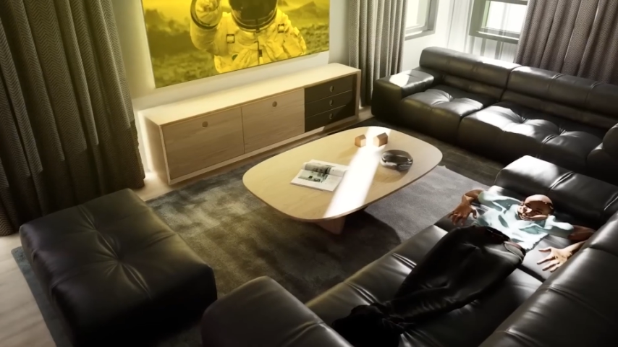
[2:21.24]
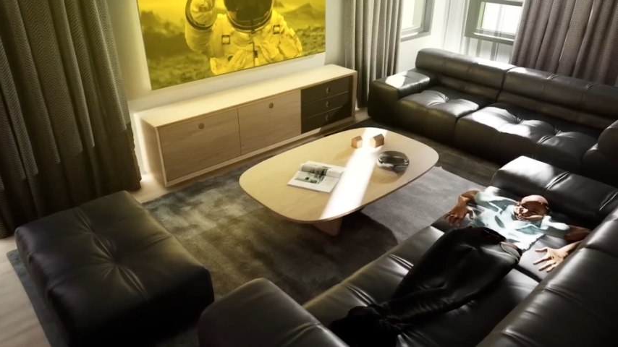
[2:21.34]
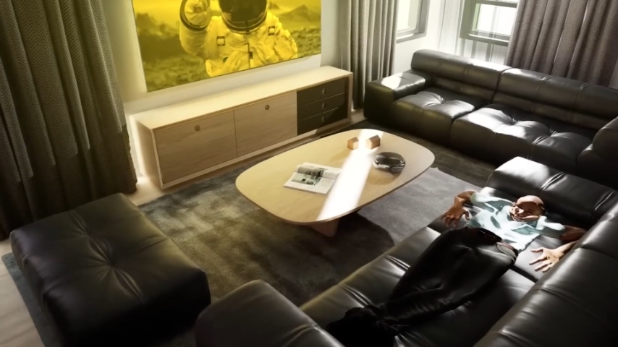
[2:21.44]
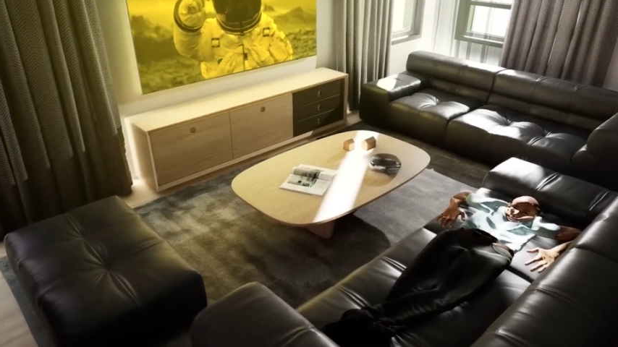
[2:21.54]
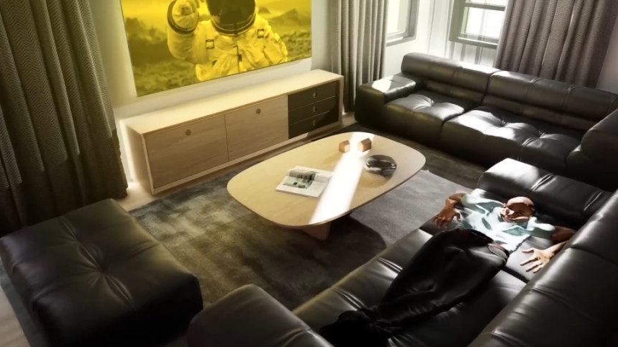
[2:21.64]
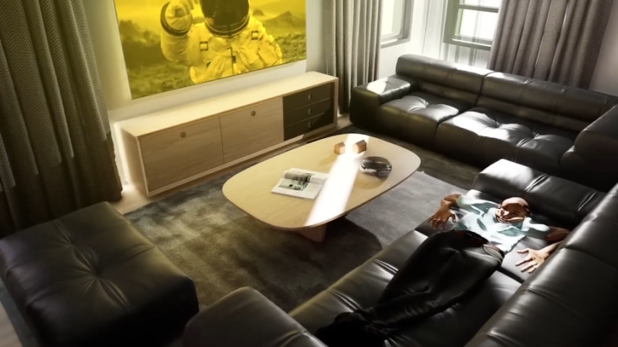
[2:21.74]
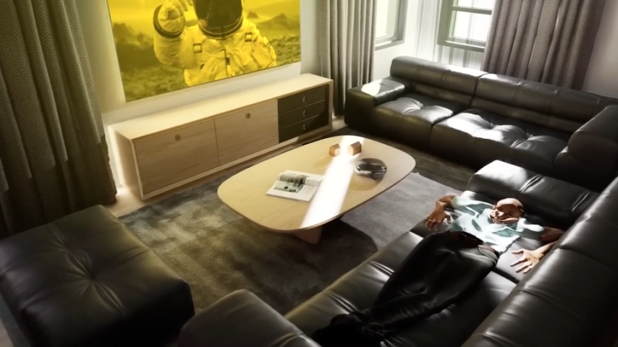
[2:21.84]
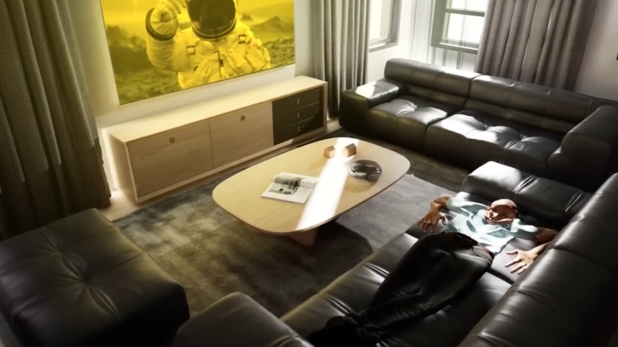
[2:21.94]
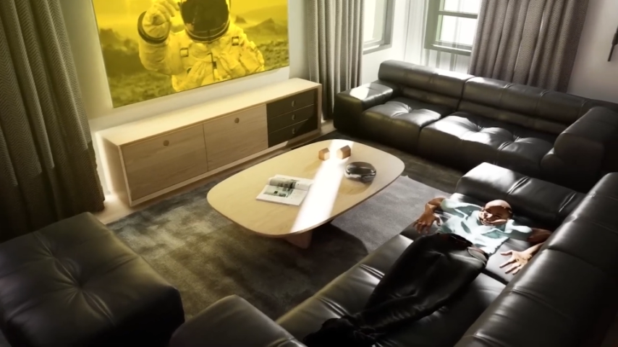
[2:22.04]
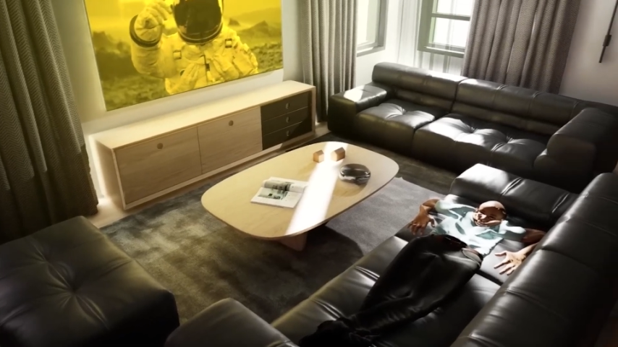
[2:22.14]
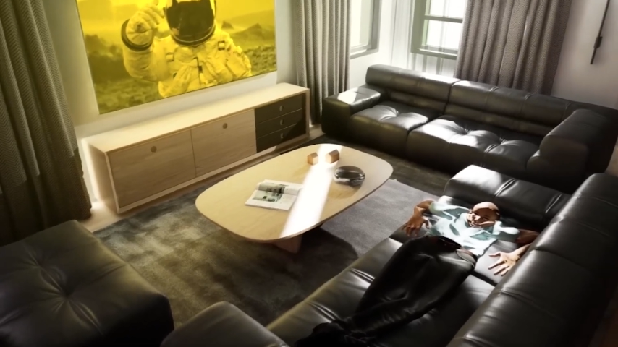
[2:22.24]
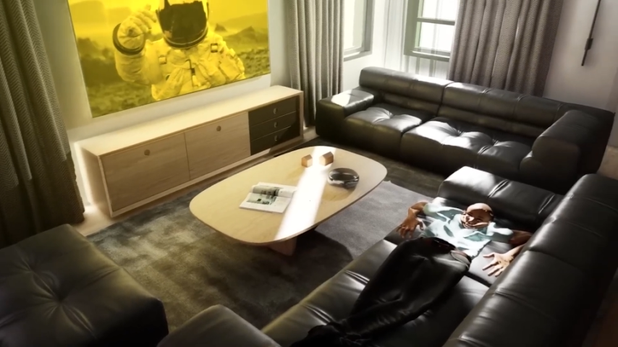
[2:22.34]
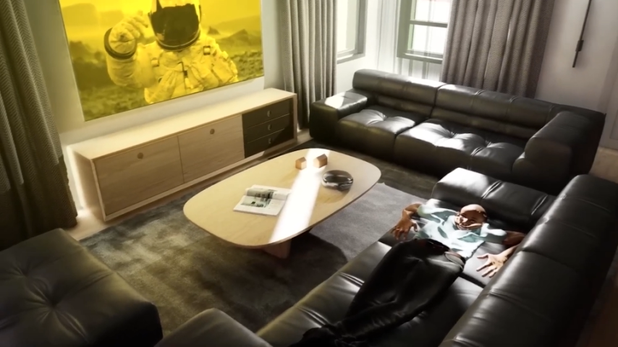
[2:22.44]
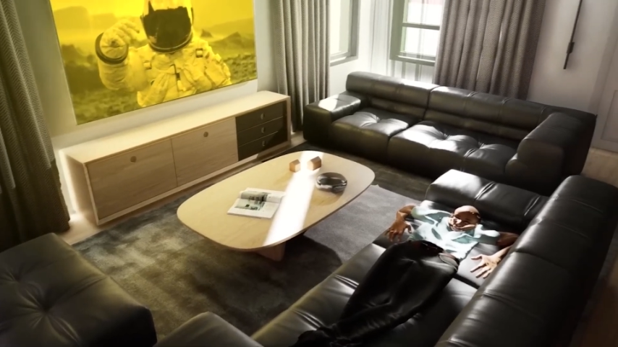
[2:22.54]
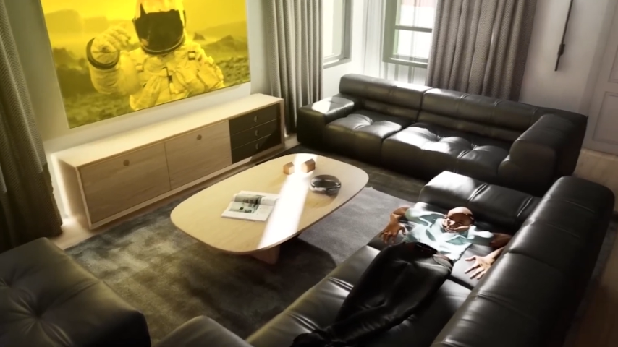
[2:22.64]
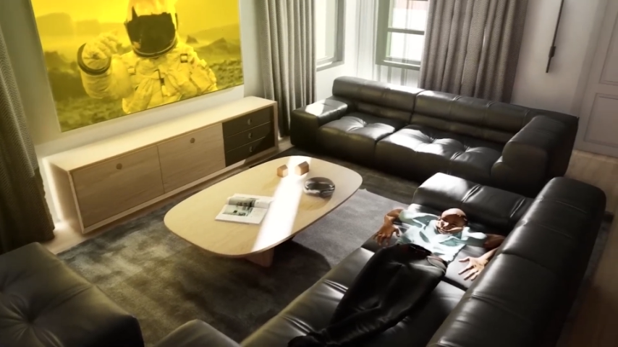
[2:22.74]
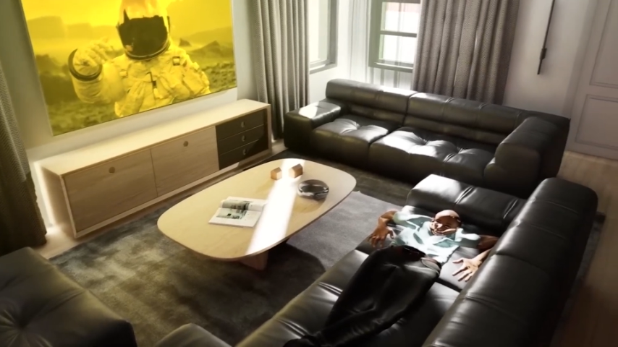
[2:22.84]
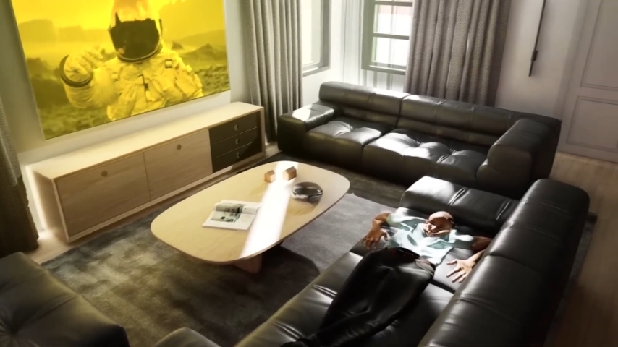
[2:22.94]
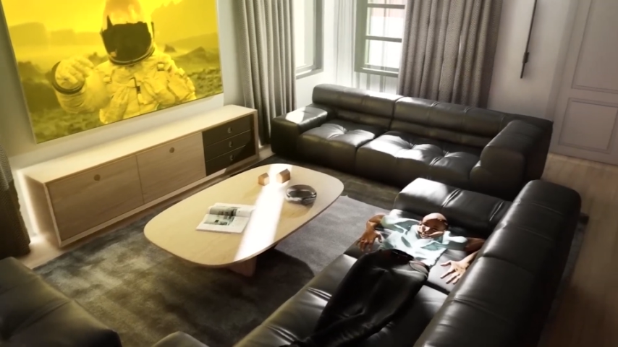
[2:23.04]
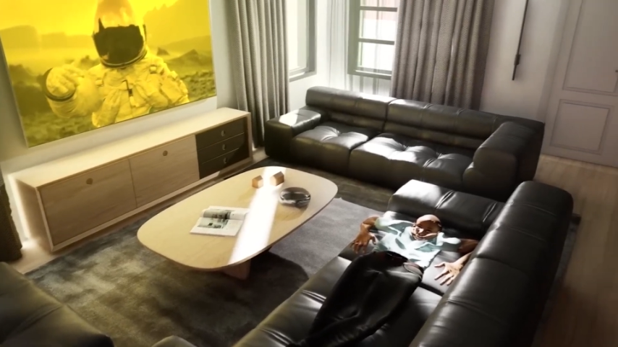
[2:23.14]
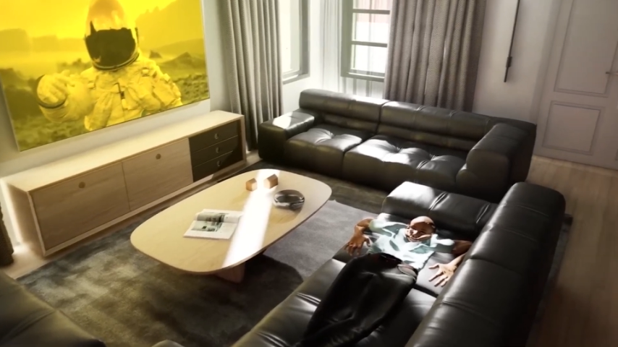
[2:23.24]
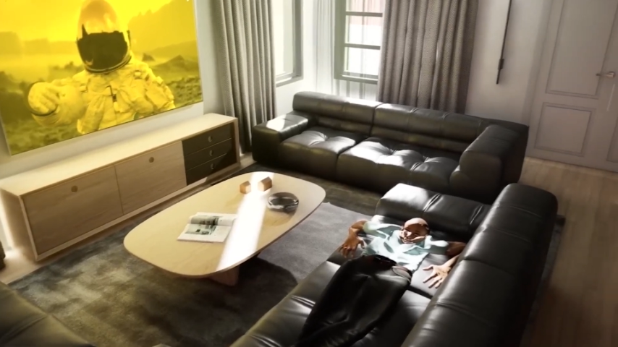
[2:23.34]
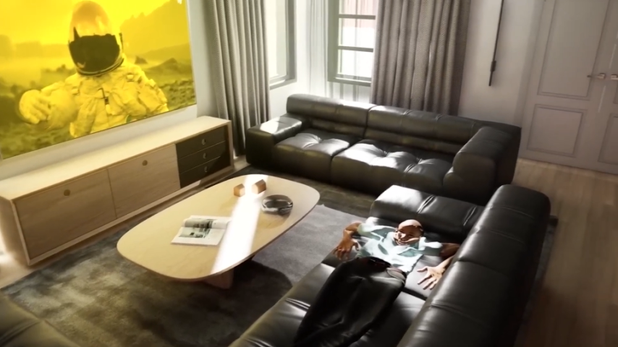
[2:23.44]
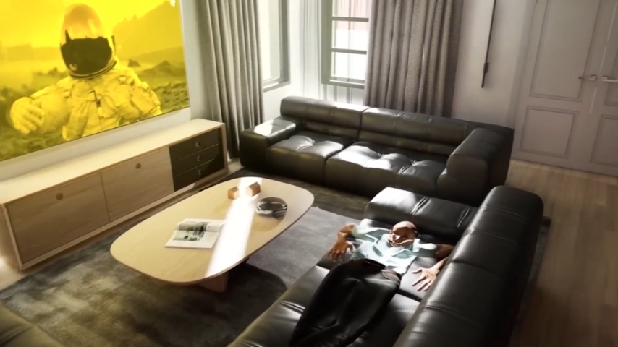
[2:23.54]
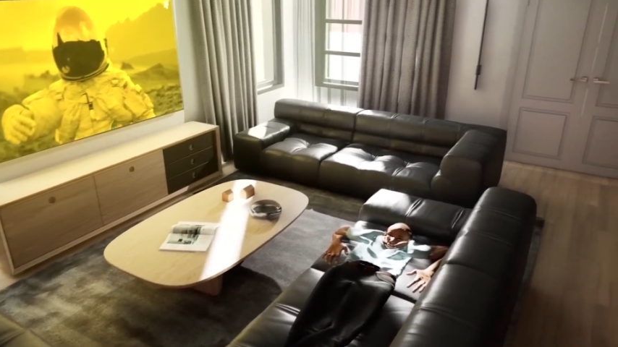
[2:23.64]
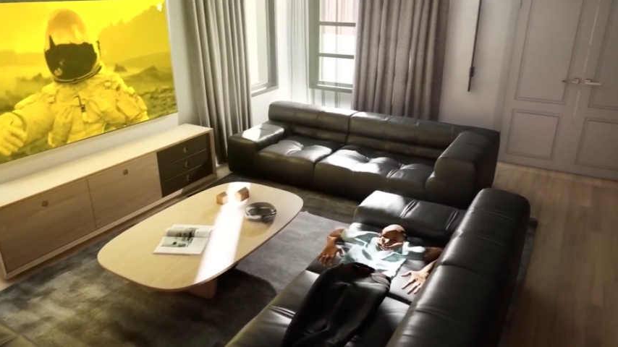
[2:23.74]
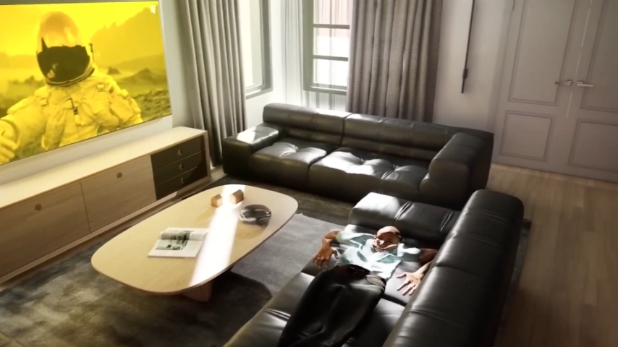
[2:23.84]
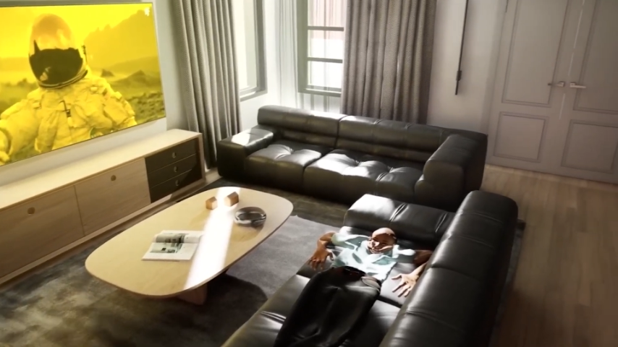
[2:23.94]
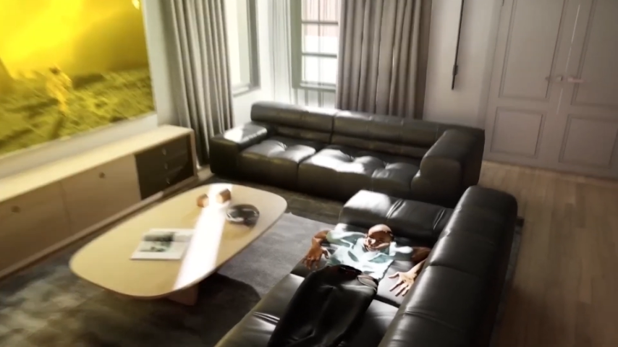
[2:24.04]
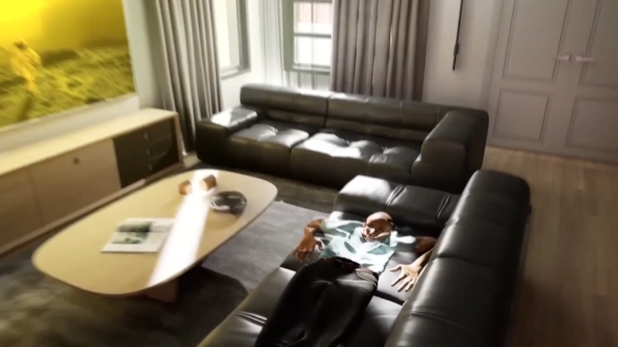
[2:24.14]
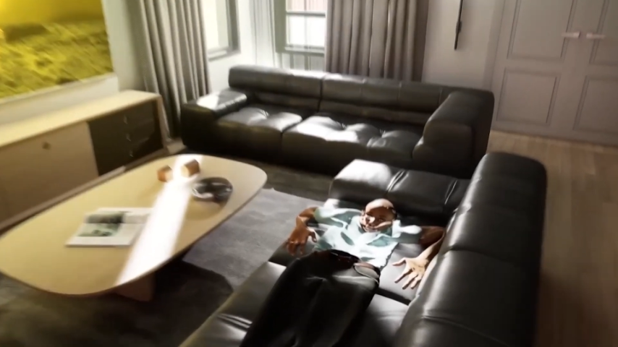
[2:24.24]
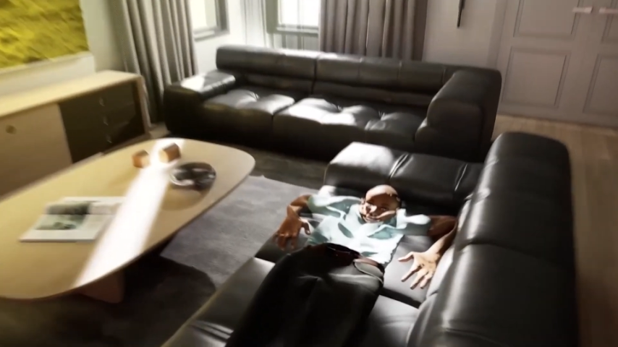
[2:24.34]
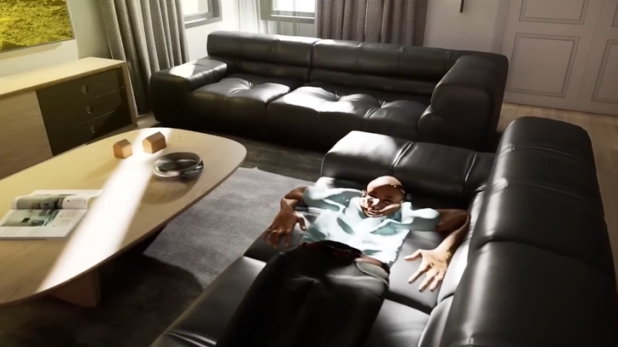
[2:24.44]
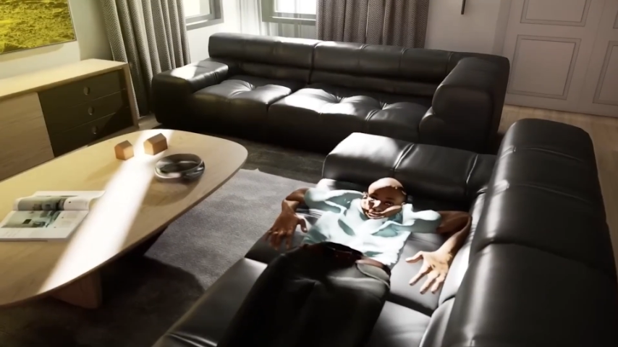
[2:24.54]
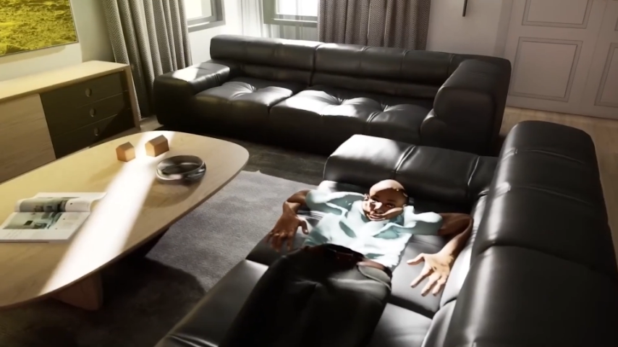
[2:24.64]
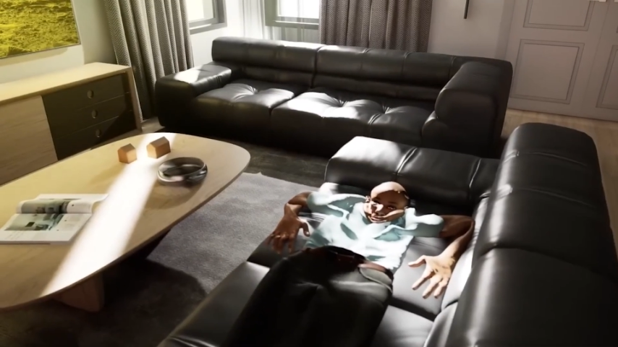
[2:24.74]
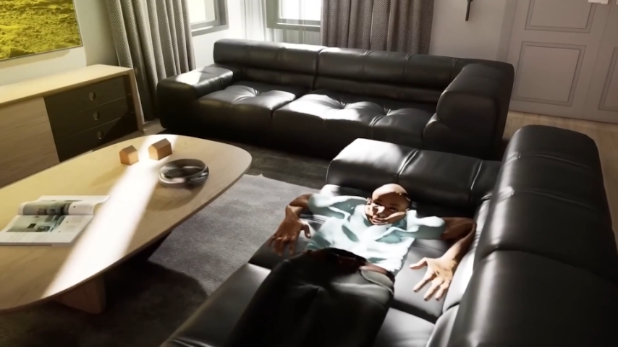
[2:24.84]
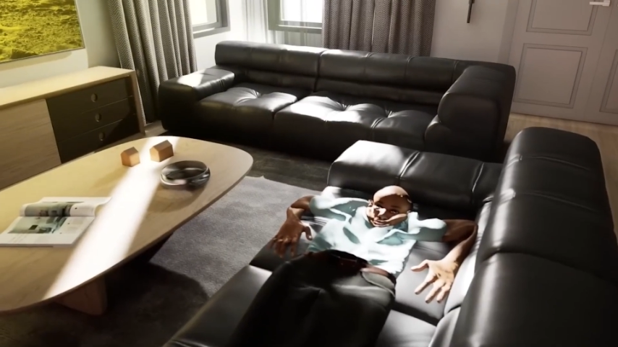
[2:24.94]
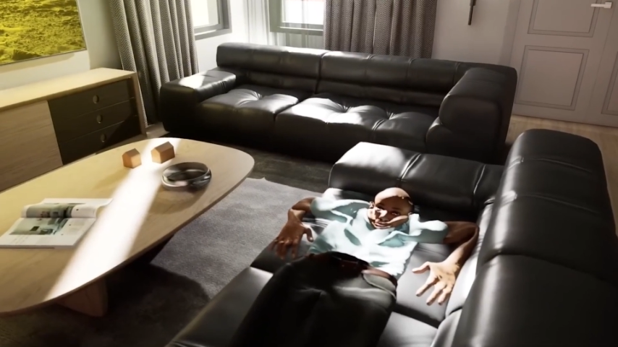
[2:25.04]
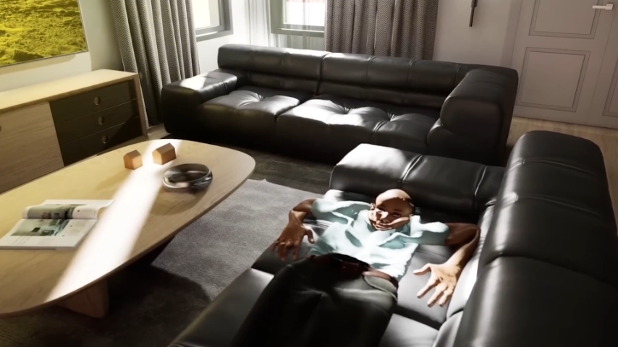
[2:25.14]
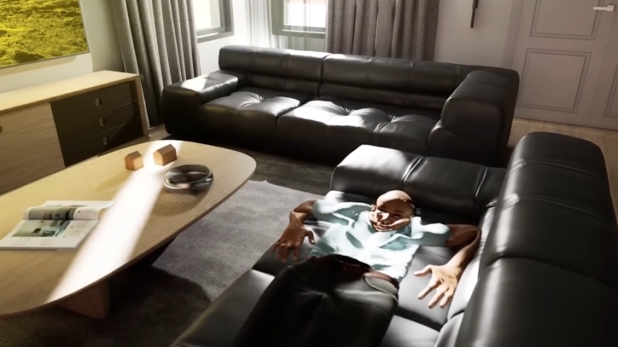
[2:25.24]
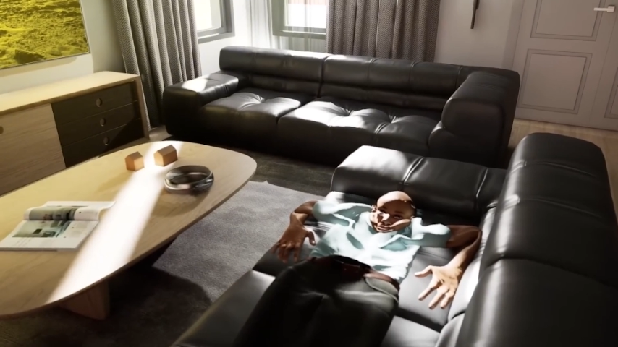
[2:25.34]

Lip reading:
No face is visible, so there are no lips to read.